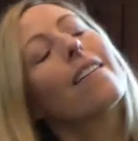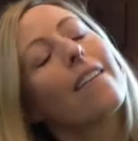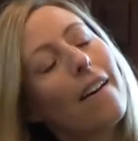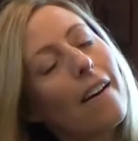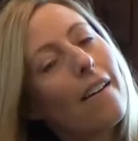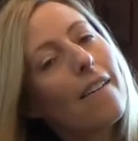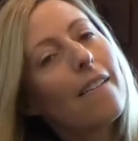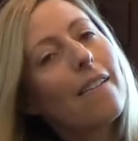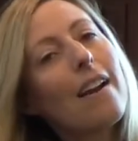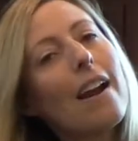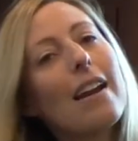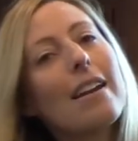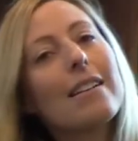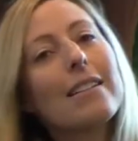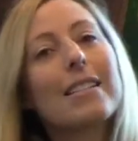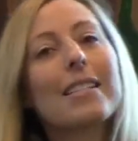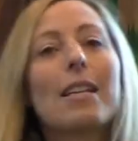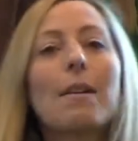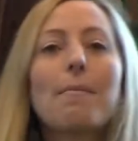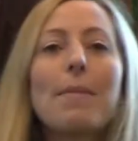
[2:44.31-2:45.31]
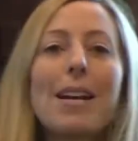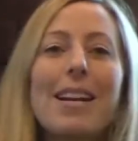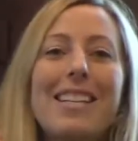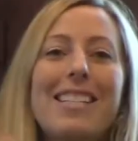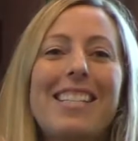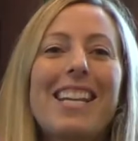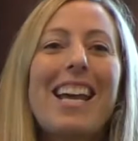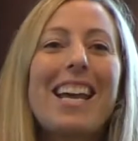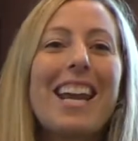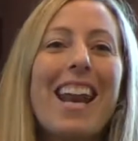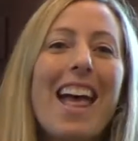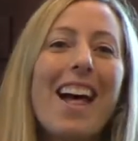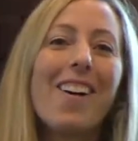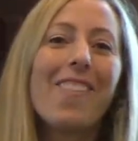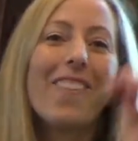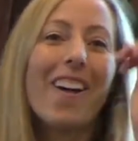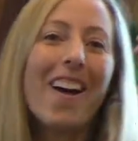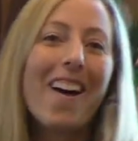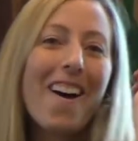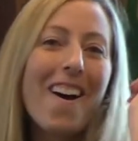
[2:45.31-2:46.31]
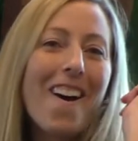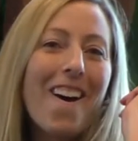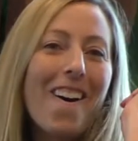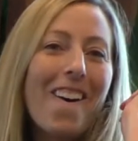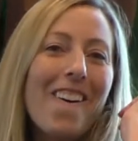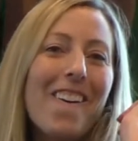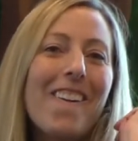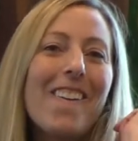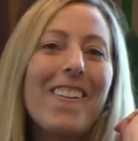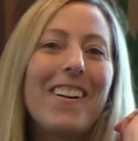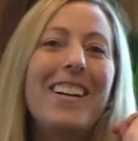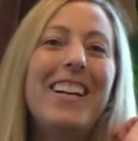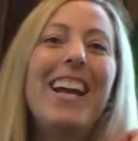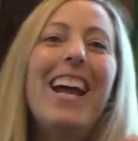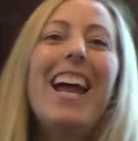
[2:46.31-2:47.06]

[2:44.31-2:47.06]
All right, somebody says elbow.